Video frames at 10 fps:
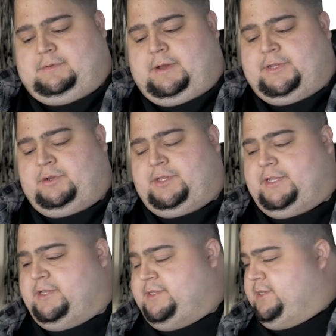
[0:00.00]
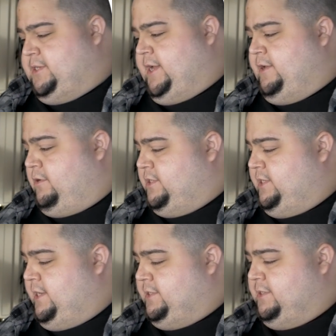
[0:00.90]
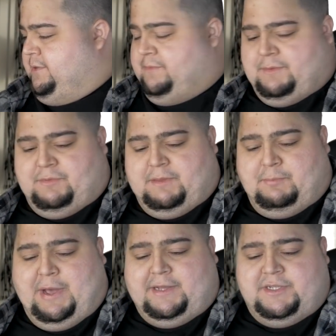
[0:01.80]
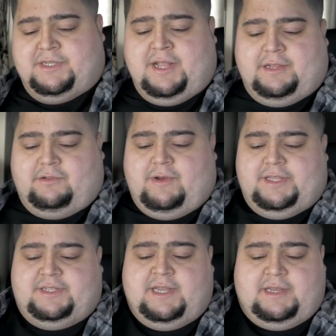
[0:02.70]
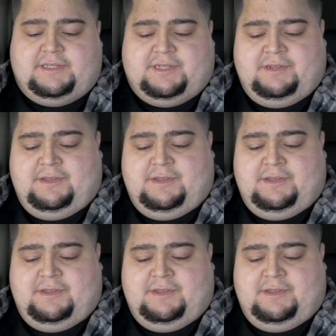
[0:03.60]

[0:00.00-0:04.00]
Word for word: I don't think this is a Titan R T X. The, the, the box is not the right size.